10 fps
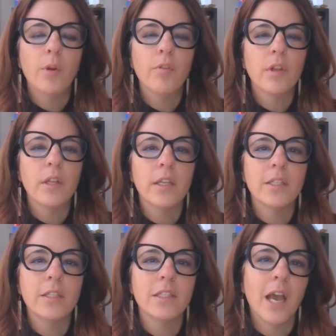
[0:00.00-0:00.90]
we really
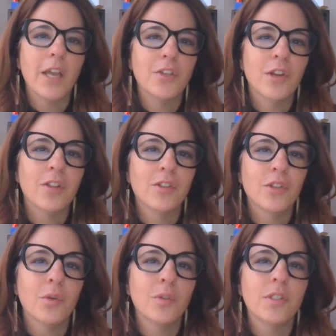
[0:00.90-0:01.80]
need to titrate the
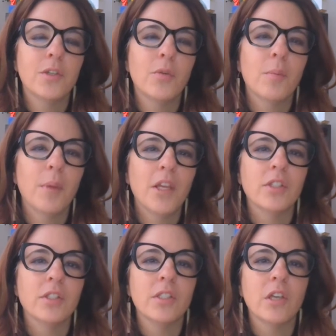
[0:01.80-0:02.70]
dose to a
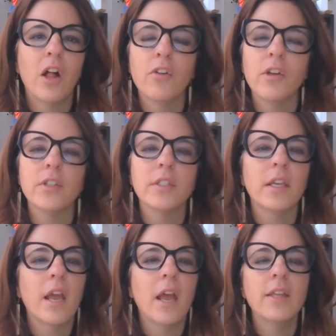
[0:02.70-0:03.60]
patient's tolerance.
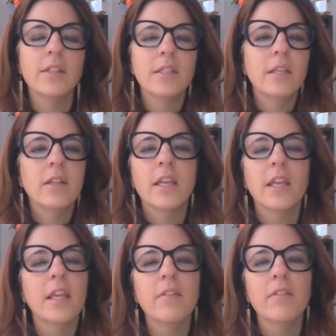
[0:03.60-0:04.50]
And I see, like,
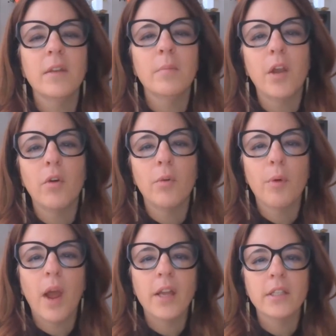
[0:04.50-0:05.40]
even in my own
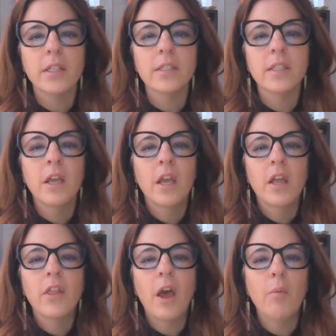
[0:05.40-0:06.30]
practice,
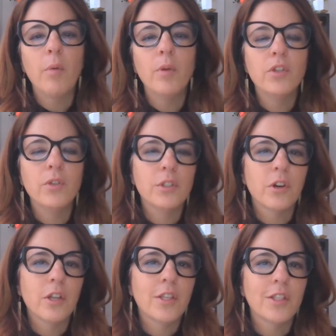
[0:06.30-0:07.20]
that when we do
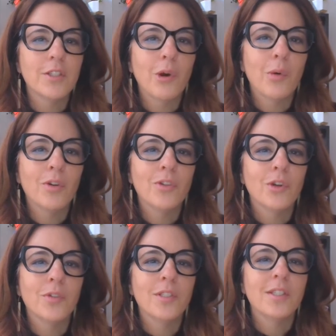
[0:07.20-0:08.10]
start at these lower
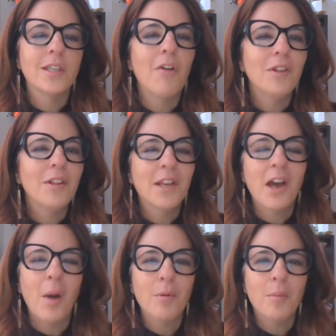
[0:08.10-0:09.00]
doses, it's not really
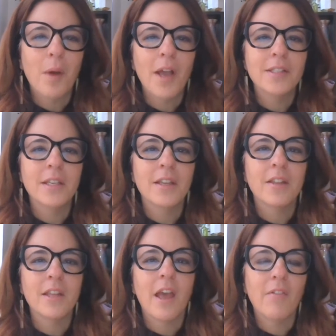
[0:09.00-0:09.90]
compromising
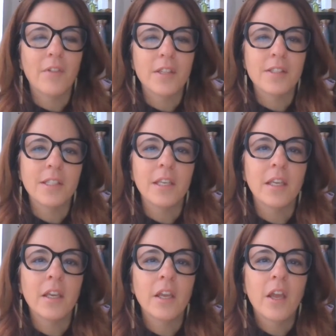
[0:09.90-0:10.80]
the
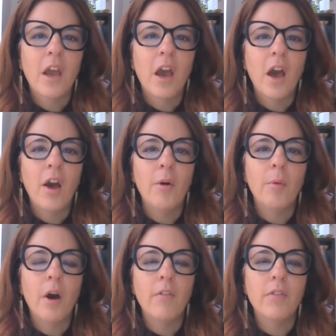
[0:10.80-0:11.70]
efficacy
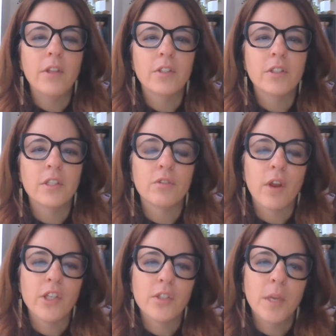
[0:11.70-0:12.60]
of this
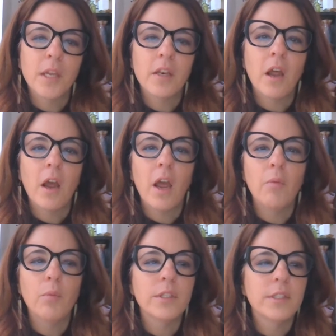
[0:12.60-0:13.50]
regimen.
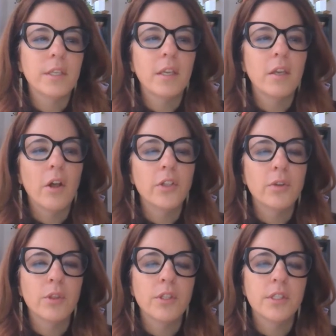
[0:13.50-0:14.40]
And we see
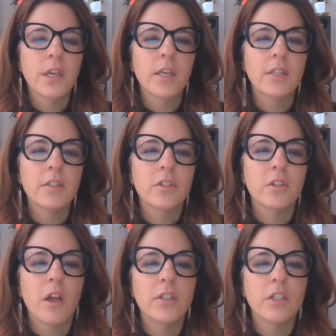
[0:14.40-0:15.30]
also the studies
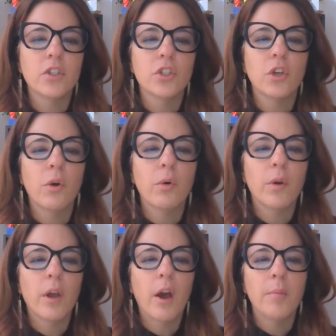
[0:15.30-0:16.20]
did
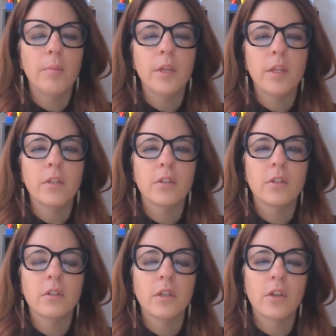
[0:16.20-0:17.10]
show
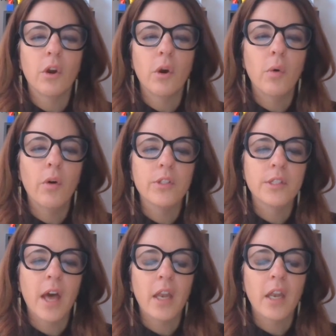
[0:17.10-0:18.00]
in cohorts
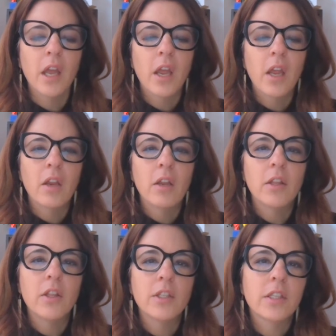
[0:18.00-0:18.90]
that
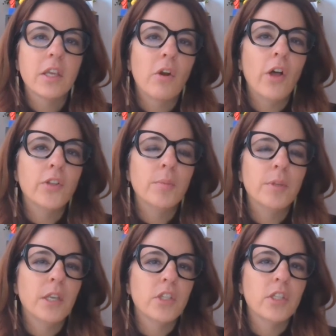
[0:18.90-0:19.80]
this can also
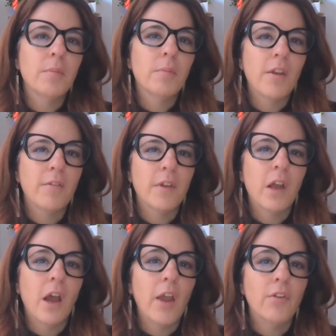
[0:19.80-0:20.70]
potentially benefit
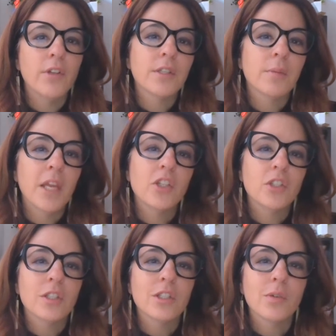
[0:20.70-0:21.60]
high-risk
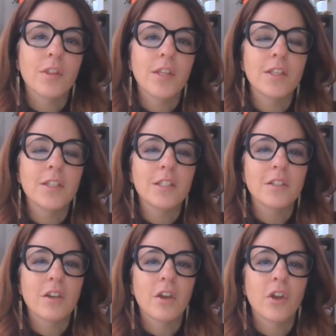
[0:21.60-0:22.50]
patients. So I think this
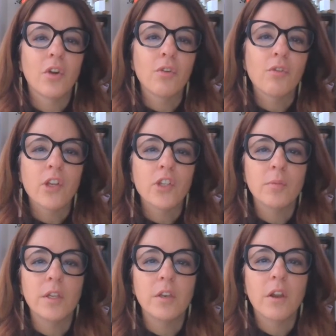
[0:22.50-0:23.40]
is a good
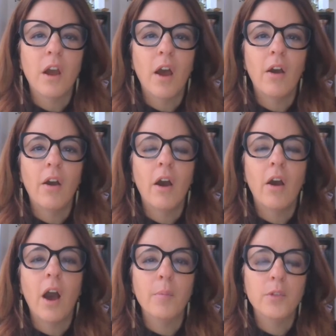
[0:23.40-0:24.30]
regimen
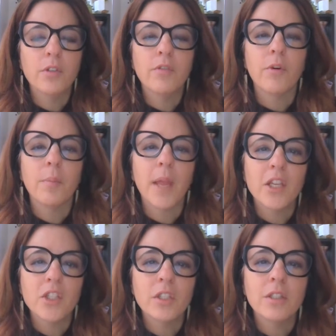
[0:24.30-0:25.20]
option for
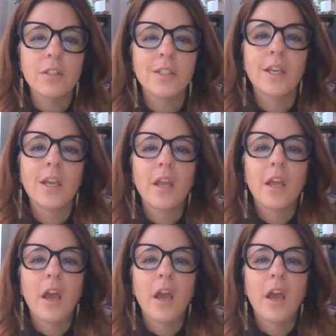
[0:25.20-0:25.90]
patients,